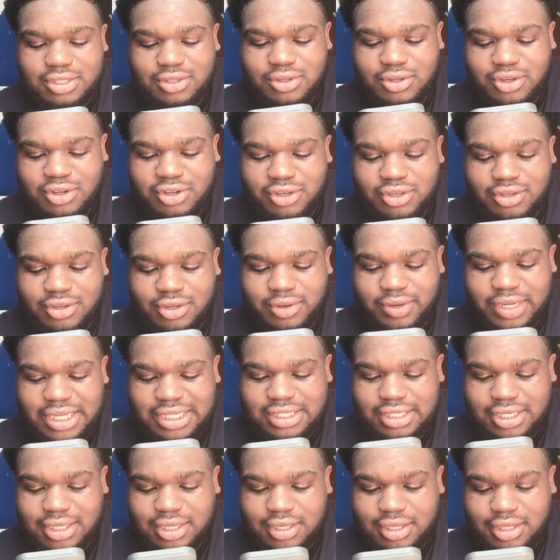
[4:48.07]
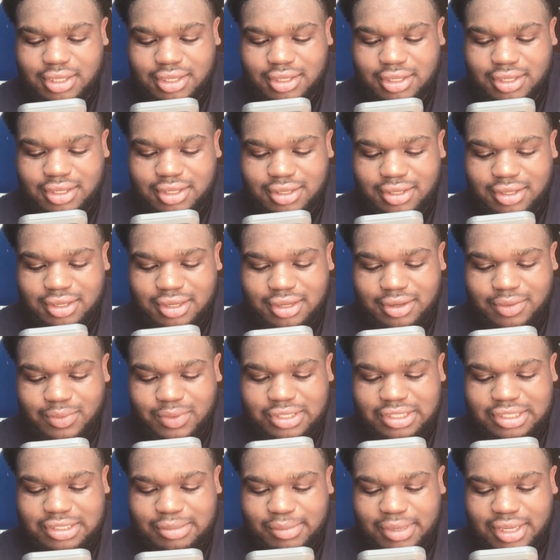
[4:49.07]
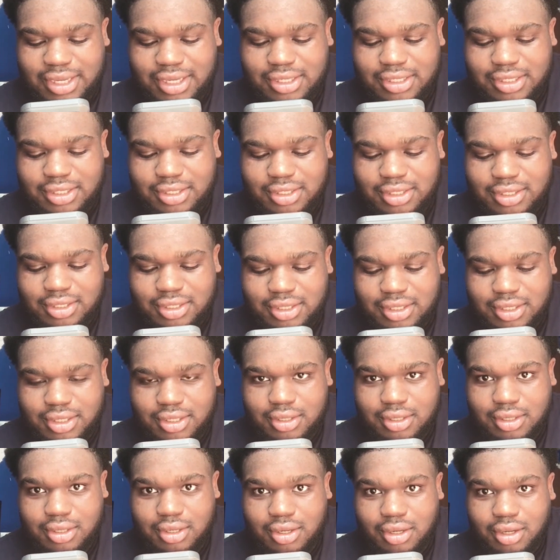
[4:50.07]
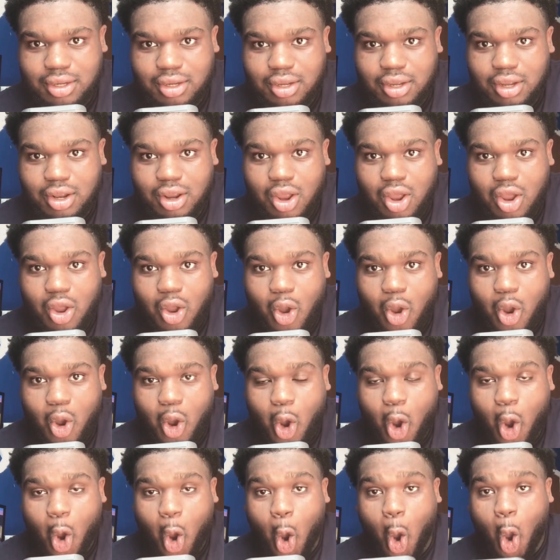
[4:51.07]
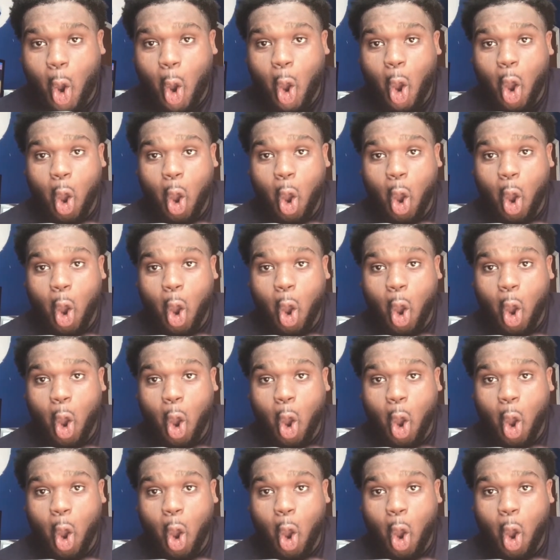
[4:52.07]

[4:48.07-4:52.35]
You heard. You heard what I said? I want to smash. Yeah, I heard what you said.